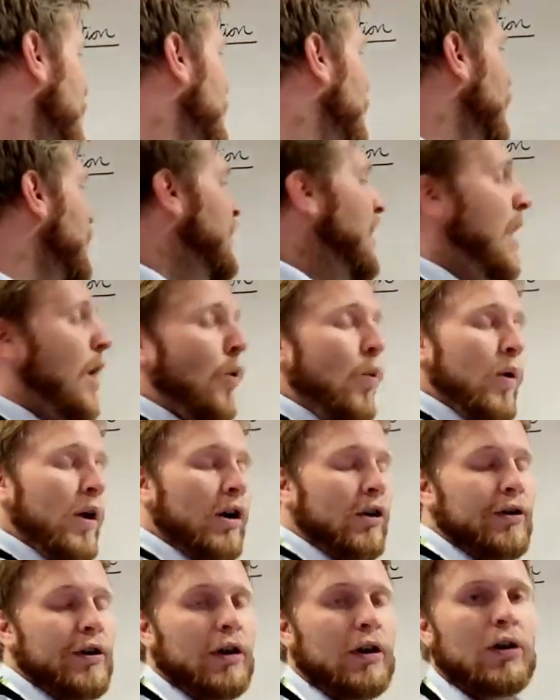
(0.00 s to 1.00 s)
but now we're
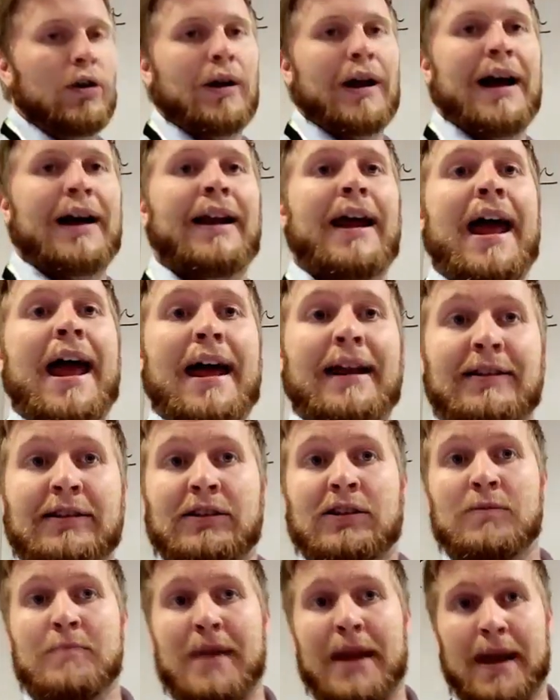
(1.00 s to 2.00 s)
going to look at
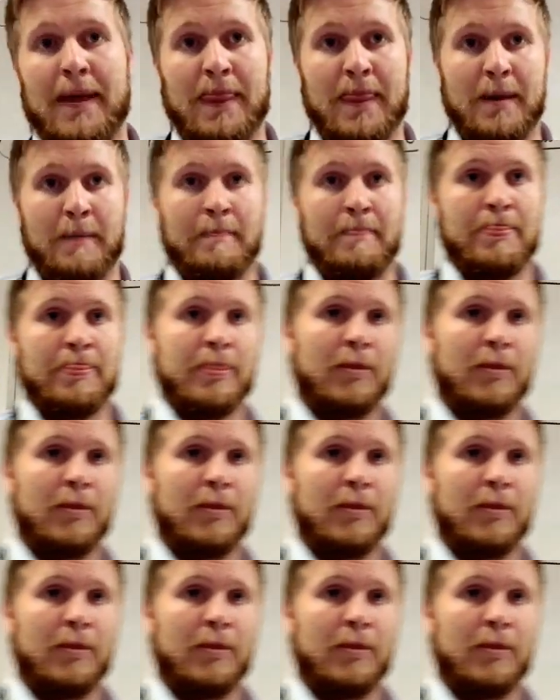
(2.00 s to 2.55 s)
estimating them.